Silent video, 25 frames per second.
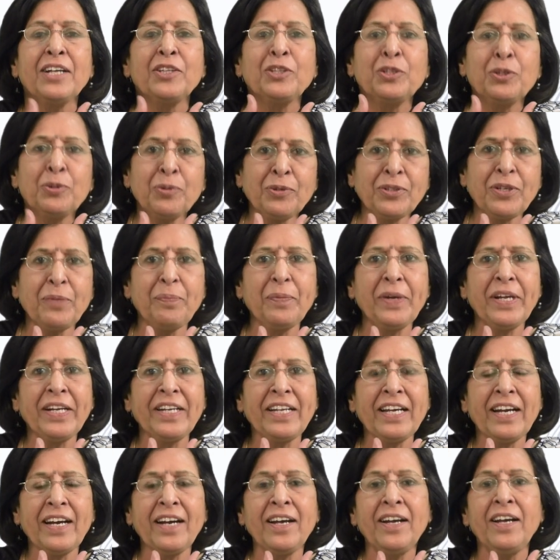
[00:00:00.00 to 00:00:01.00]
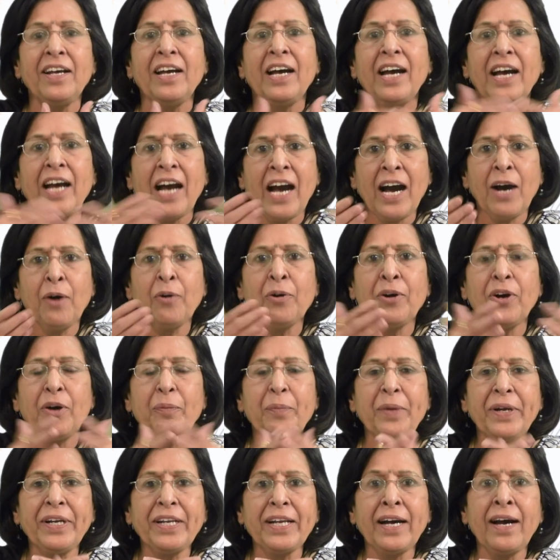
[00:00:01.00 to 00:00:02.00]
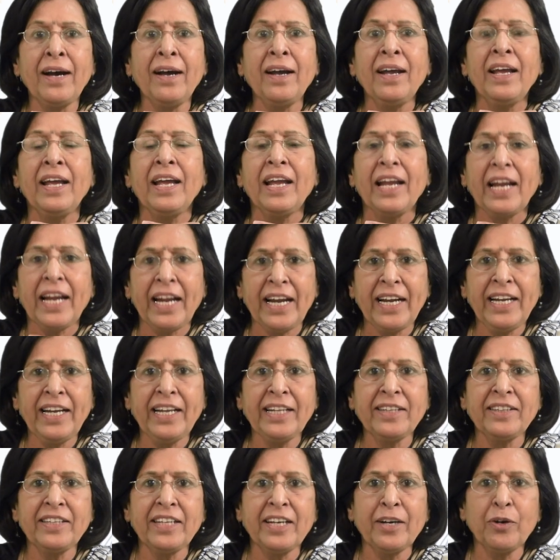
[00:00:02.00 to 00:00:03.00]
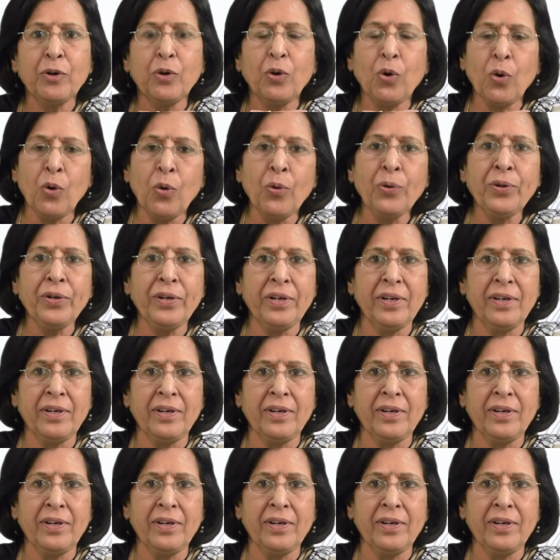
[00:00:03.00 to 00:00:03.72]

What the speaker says: through the media how government are handling their own